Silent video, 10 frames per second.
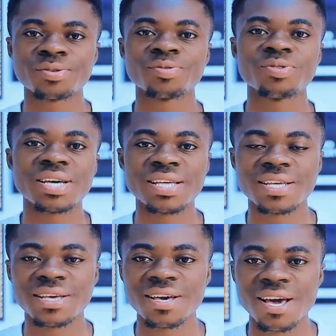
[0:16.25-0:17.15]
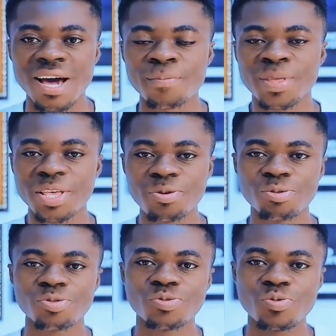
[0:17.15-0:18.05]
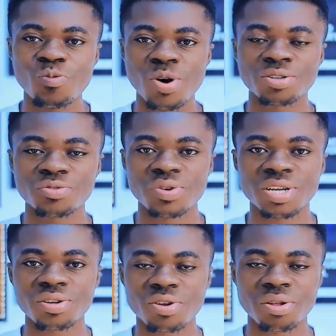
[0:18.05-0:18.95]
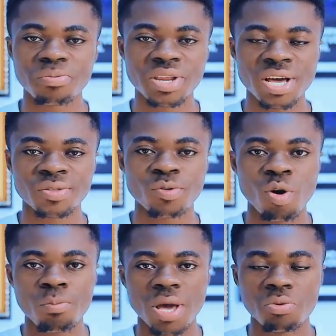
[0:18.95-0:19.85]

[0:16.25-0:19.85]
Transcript: So today, I'm taking you through what's trending on the media top,